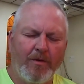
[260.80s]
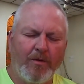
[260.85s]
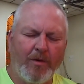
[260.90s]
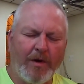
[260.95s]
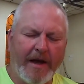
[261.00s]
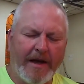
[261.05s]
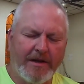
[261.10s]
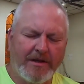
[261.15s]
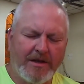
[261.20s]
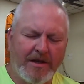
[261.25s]

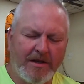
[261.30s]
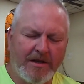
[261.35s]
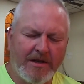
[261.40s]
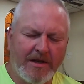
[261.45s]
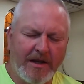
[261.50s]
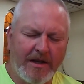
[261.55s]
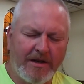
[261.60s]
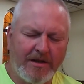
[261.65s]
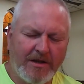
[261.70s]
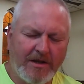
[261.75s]
We ask these
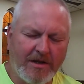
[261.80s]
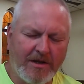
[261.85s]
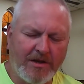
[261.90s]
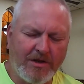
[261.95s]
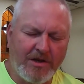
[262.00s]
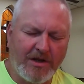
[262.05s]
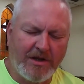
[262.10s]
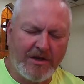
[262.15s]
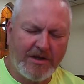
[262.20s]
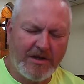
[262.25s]
things
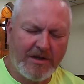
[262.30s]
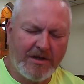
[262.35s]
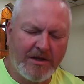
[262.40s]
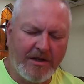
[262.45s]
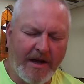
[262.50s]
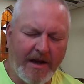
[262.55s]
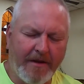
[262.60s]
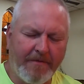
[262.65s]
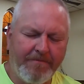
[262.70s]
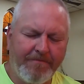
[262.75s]
in
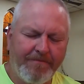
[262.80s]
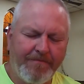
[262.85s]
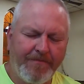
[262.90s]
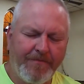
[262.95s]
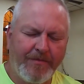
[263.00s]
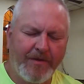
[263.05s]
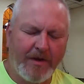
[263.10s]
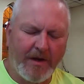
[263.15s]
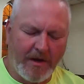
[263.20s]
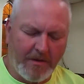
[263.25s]
Jesus' name.
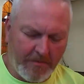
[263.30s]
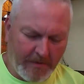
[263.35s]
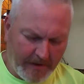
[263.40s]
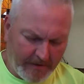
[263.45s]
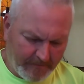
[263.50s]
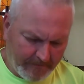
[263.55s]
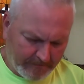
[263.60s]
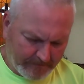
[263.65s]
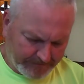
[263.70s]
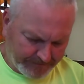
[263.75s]

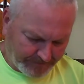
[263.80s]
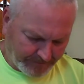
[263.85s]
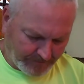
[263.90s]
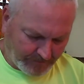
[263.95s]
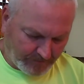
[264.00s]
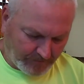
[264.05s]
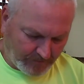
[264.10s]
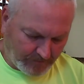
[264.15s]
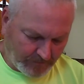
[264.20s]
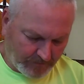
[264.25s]
Amen.
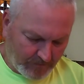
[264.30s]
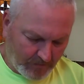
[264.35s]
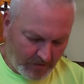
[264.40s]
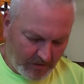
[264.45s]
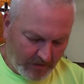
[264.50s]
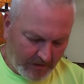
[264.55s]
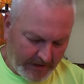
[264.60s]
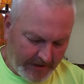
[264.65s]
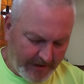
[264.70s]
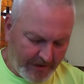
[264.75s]

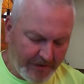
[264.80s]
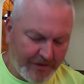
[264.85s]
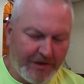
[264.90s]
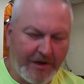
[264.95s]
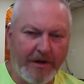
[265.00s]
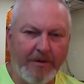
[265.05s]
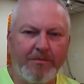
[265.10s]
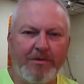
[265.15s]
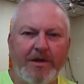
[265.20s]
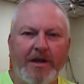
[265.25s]

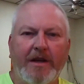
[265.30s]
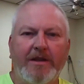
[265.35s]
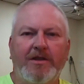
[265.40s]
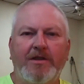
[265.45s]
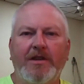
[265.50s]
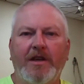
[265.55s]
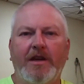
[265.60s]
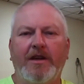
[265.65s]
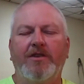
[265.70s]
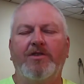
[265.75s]
Leadership
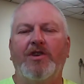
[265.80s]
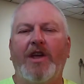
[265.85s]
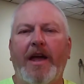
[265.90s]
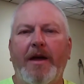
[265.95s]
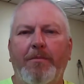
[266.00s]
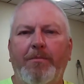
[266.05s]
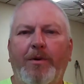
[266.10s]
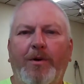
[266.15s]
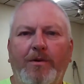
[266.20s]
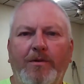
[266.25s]
sets the
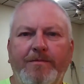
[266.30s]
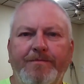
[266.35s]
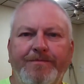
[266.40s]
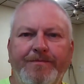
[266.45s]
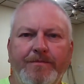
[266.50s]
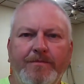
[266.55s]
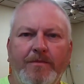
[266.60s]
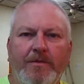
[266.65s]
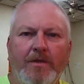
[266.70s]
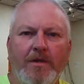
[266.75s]
example.
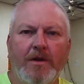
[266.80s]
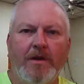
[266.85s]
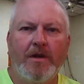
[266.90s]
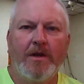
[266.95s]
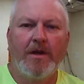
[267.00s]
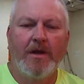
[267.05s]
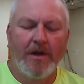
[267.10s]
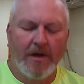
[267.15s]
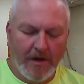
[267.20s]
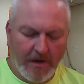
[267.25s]

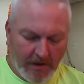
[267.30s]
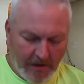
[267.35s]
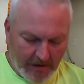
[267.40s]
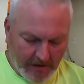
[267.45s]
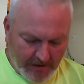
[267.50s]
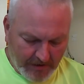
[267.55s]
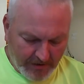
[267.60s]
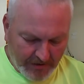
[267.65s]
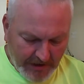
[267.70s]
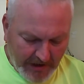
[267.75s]

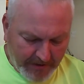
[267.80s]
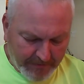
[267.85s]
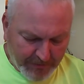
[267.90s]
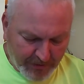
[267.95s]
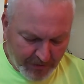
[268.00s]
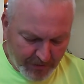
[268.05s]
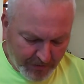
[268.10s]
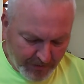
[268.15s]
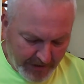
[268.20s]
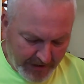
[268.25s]
In
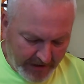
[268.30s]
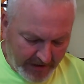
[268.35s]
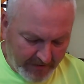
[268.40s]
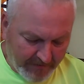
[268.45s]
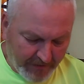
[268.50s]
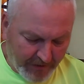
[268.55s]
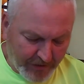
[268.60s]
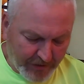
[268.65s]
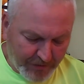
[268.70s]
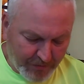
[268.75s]
chapter 3,
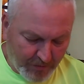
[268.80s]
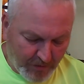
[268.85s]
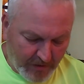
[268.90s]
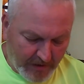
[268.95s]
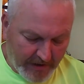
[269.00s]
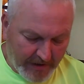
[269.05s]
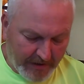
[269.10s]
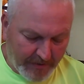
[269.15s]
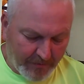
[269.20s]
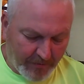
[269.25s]
verse
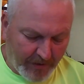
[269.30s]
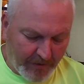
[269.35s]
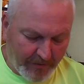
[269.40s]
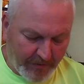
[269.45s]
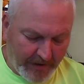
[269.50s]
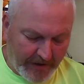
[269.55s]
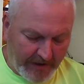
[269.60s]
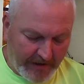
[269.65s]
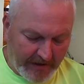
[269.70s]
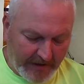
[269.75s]
1, we
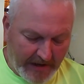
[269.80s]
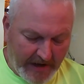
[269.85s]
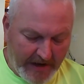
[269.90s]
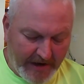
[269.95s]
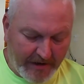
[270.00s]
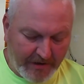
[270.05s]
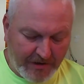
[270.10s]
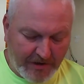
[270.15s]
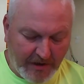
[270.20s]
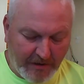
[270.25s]
read
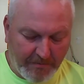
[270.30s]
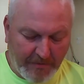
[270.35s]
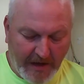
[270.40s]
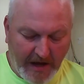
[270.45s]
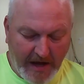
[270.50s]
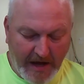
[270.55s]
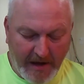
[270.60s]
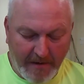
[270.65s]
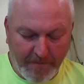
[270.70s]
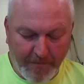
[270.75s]
Eliashib
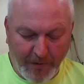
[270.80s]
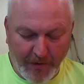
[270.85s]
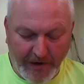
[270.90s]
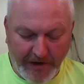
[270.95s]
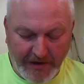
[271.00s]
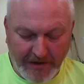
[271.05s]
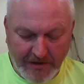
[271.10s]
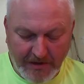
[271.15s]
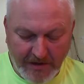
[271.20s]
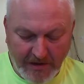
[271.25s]
the high
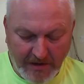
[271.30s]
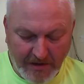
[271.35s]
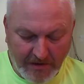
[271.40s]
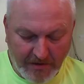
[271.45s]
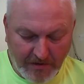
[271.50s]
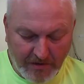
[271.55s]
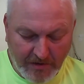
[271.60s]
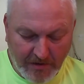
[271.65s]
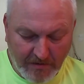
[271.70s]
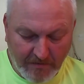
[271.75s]
priest and
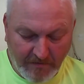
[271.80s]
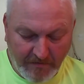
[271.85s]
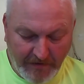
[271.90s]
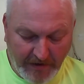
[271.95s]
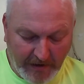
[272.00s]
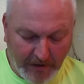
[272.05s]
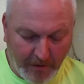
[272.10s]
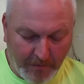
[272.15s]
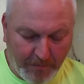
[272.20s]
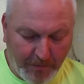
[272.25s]
his
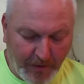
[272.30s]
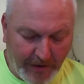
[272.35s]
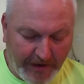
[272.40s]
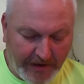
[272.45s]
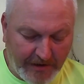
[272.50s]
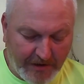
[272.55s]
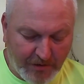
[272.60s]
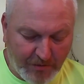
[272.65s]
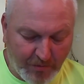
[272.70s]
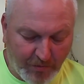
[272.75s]
fellow
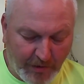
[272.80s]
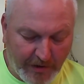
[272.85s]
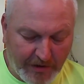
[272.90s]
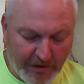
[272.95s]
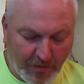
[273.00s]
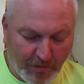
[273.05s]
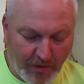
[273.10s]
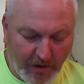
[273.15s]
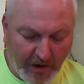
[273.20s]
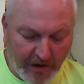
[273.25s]
priests went
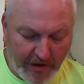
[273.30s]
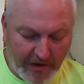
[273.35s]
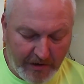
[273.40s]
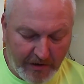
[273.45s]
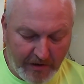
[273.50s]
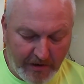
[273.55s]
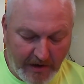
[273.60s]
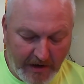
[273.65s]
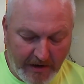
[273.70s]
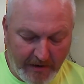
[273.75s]
to
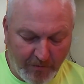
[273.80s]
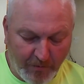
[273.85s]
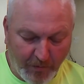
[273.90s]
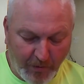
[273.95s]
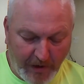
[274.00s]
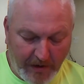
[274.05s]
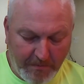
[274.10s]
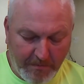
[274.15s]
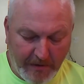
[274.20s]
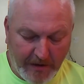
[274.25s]
work and
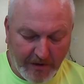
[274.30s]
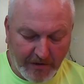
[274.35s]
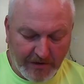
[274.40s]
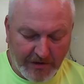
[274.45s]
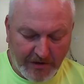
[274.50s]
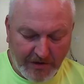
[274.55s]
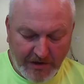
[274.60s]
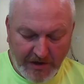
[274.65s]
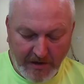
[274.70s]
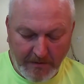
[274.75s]

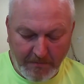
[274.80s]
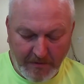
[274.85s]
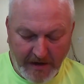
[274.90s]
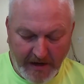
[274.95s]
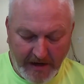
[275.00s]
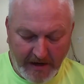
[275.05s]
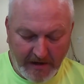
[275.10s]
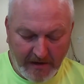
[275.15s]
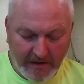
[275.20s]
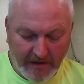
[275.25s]
rebuilt the sheep
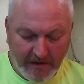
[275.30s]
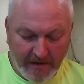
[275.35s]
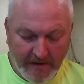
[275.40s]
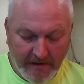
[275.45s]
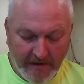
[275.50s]
gate.